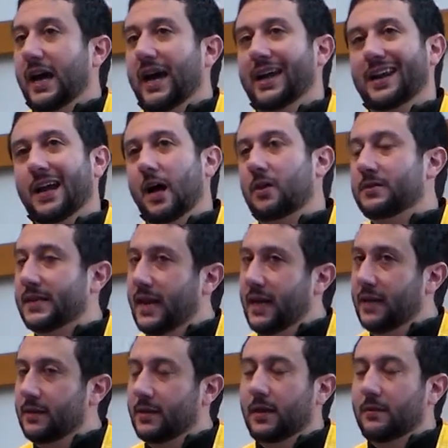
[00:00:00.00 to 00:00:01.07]
And
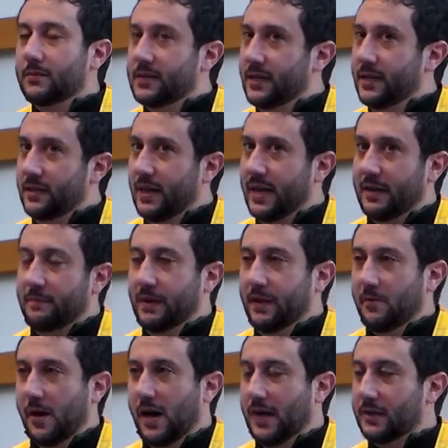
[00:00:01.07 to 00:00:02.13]
Hosea didn't like
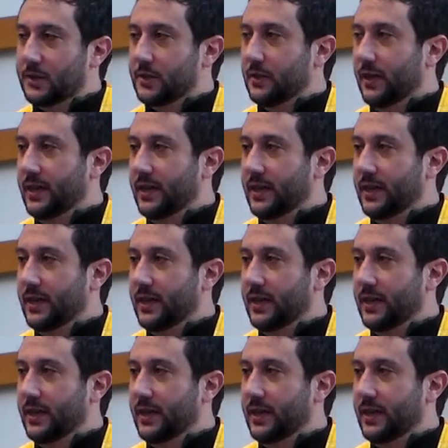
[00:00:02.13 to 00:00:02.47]
being washed.